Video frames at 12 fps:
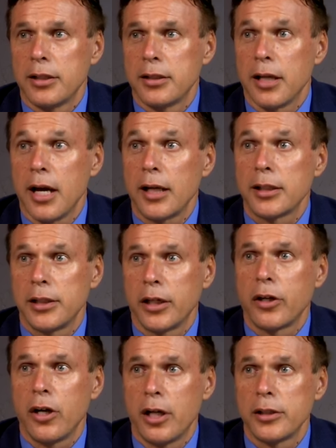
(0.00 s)

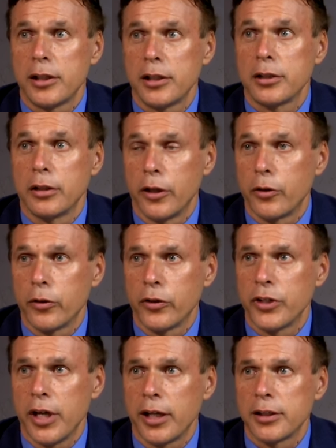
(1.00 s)
Toxic causes, literal
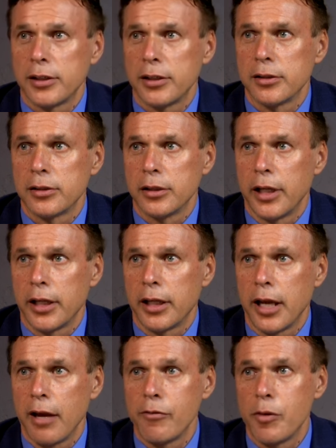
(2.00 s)
toxins
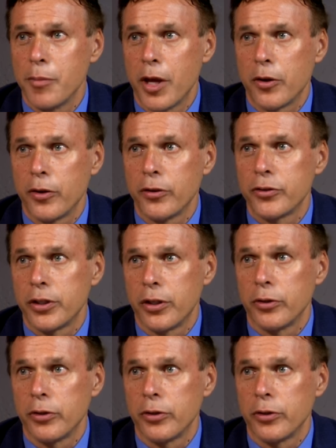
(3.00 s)
like heavy metals,